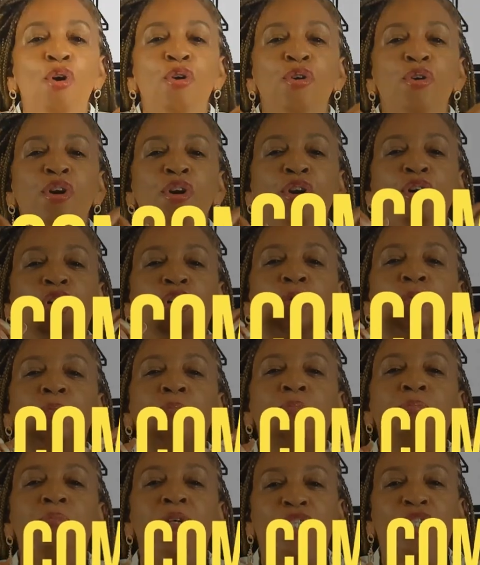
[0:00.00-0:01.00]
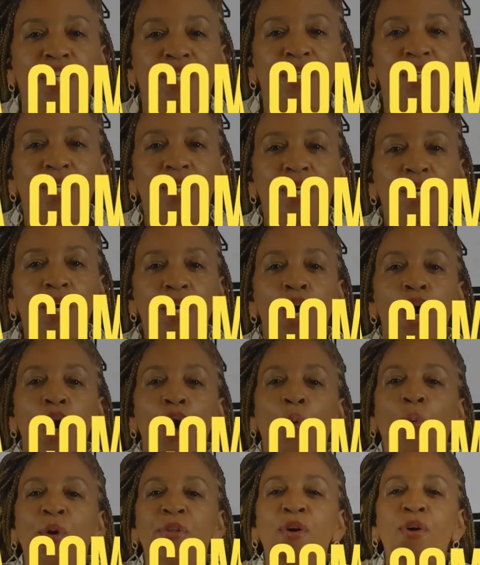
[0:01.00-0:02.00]
a commission.
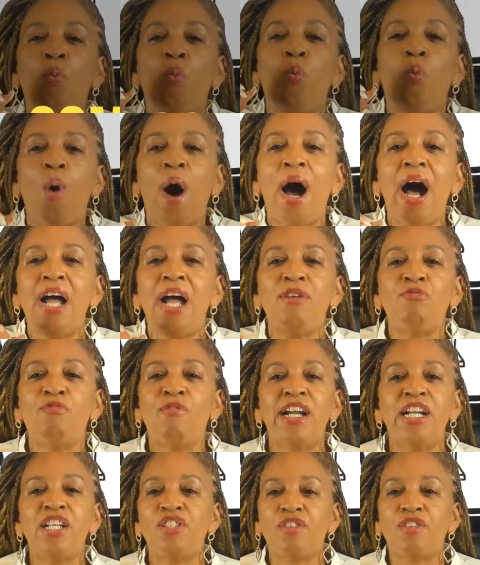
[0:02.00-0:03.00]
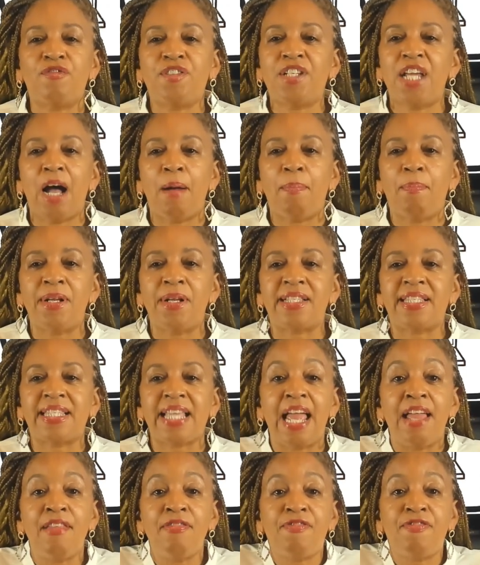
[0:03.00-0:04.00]
With a wide range of topics and